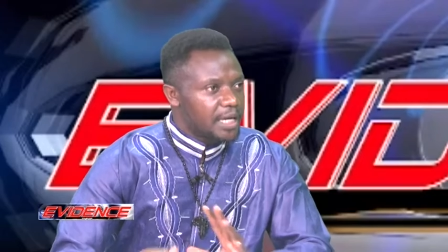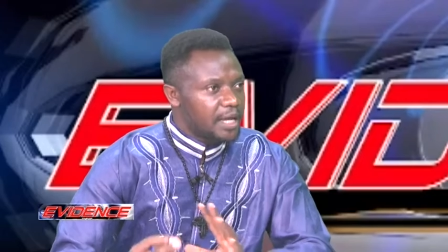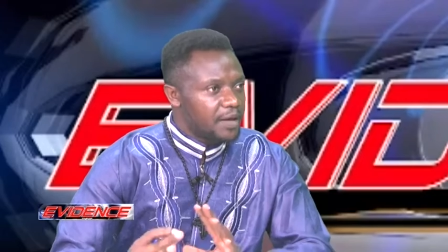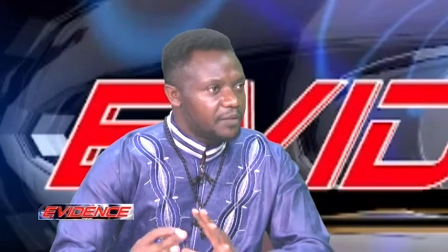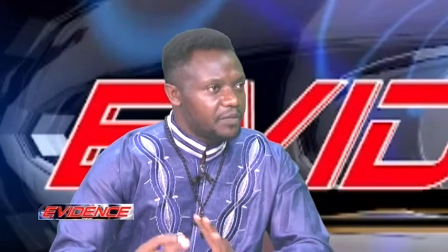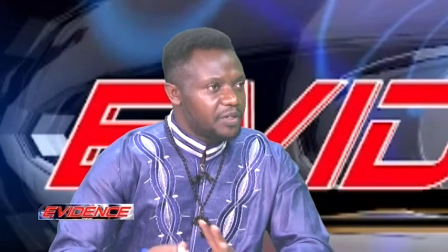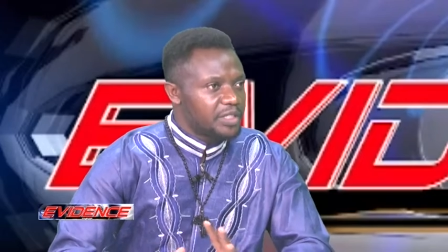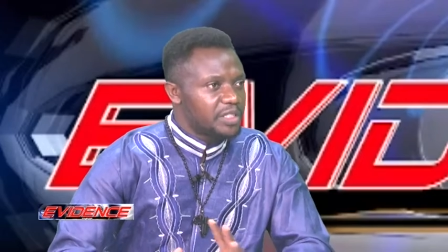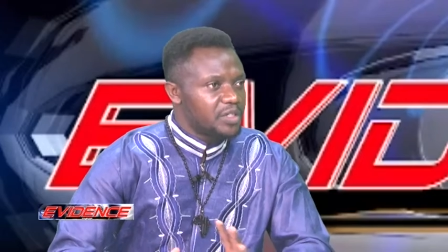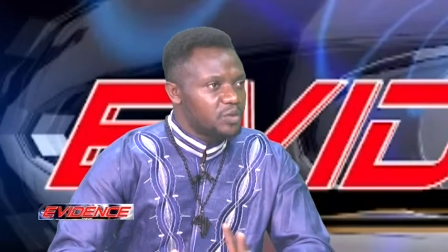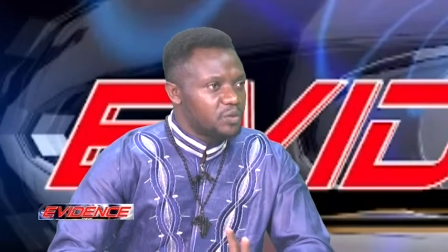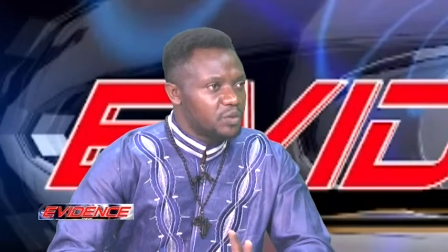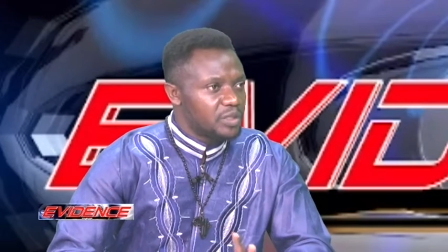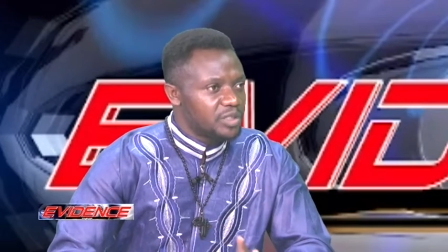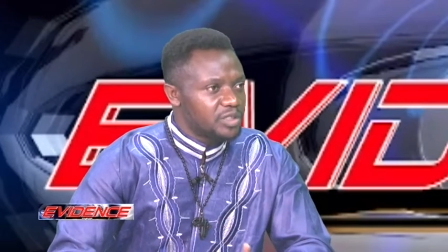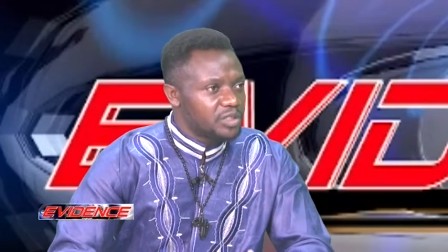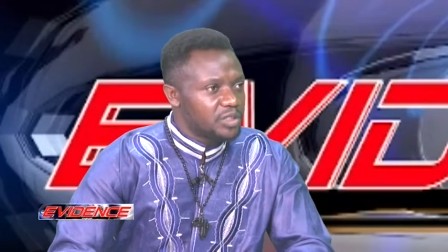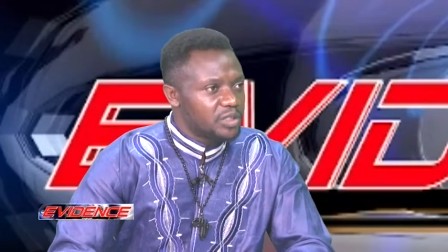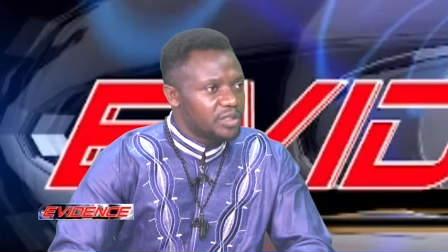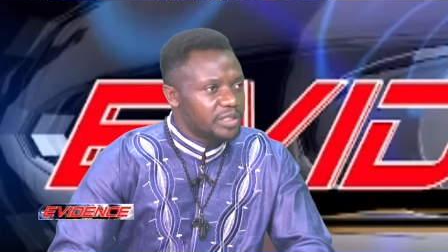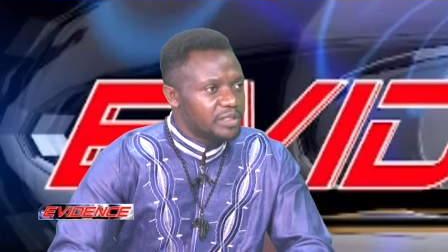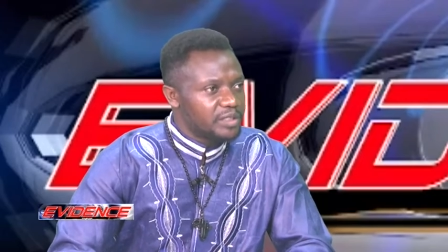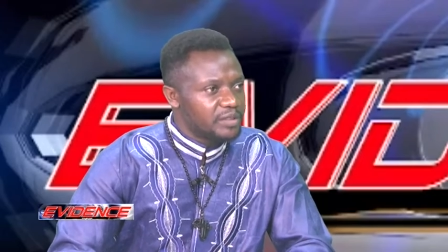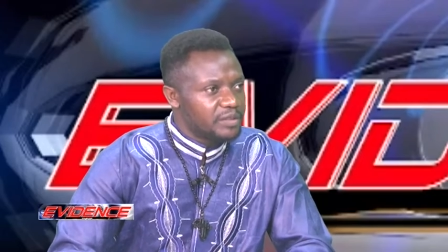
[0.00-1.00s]
everything was
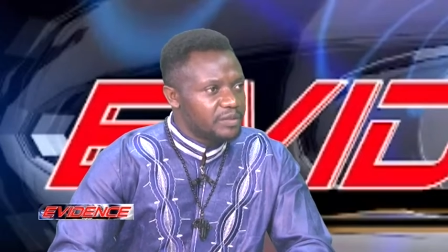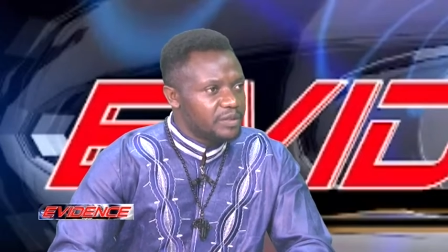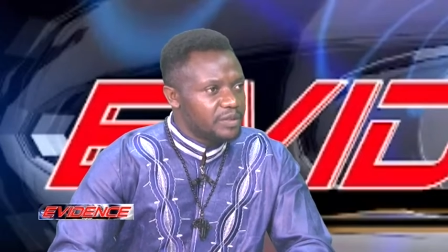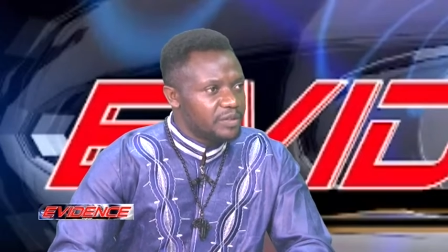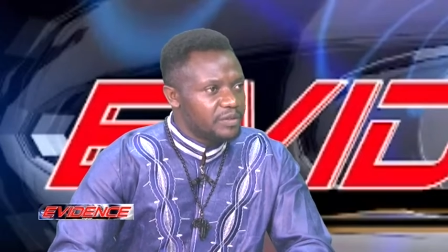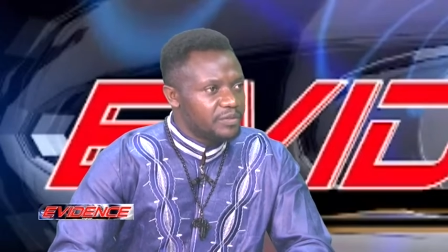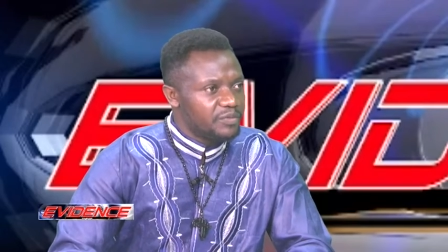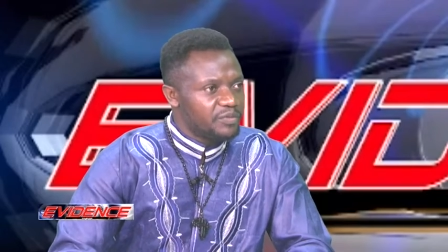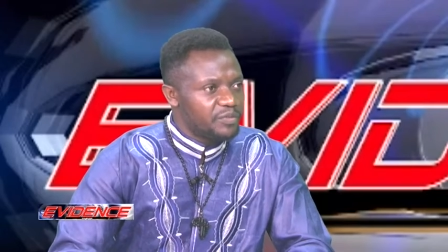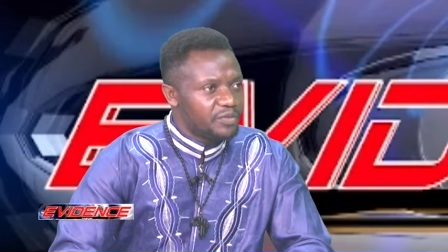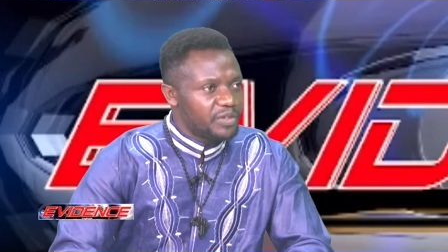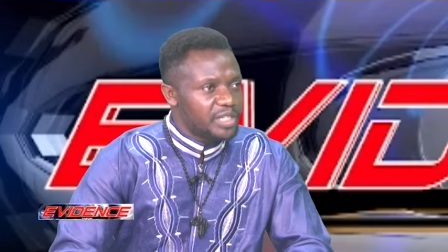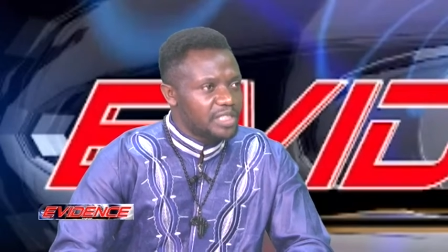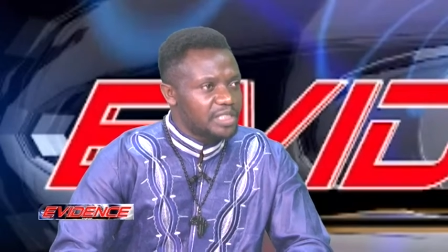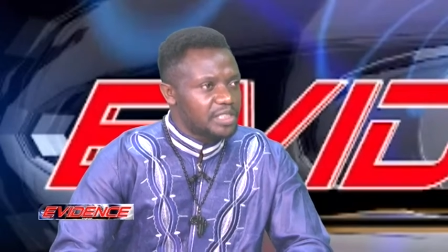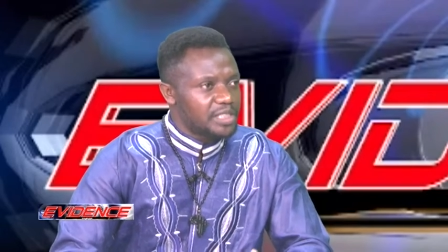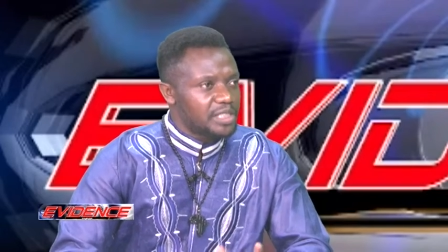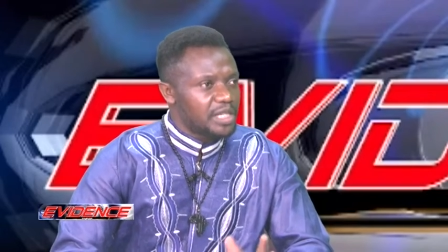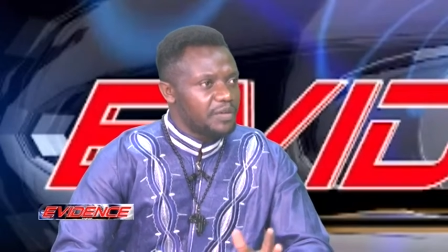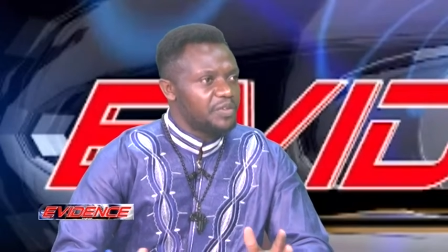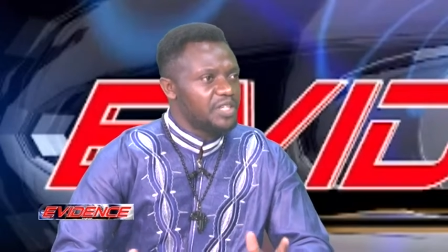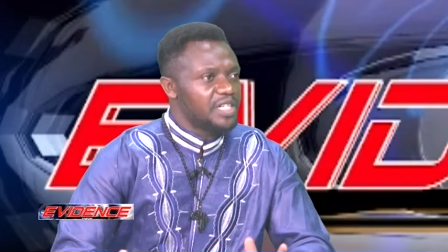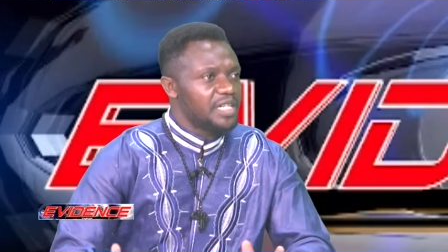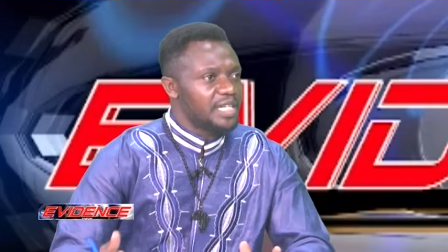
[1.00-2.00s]
done in French.
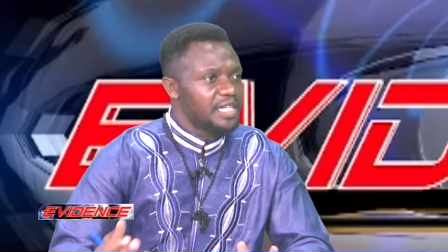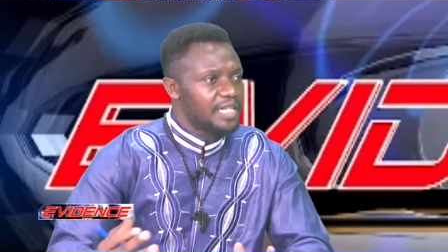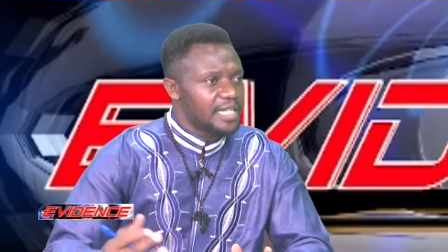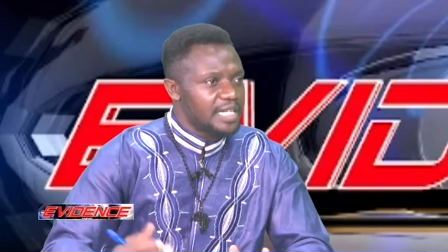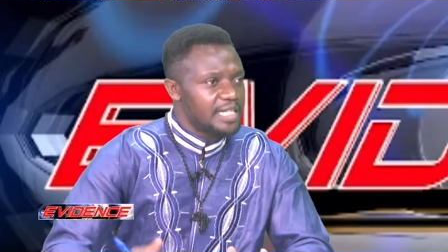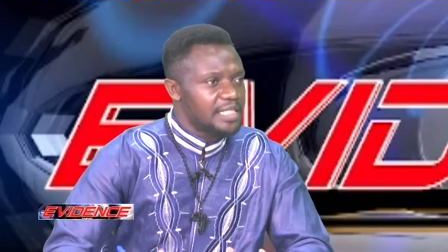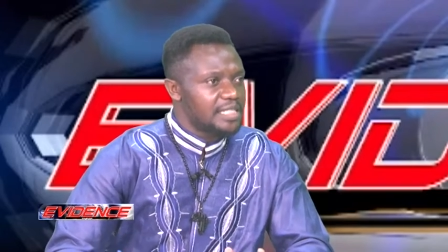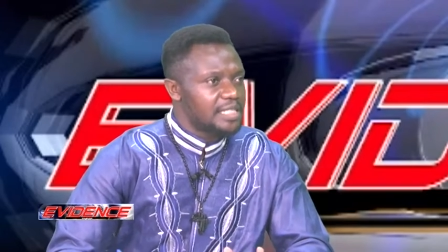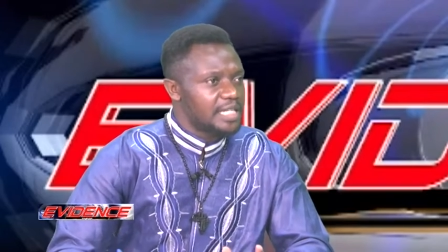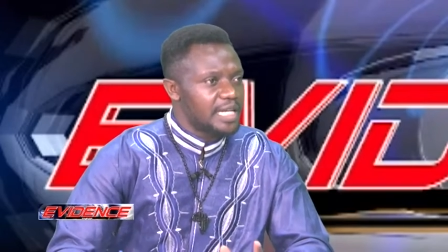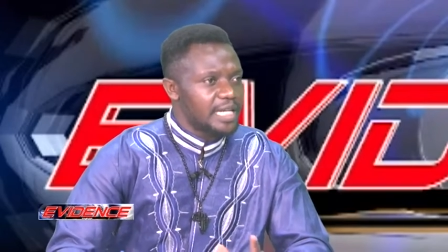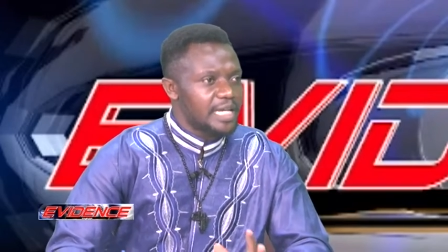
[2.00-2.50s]
Even the next day,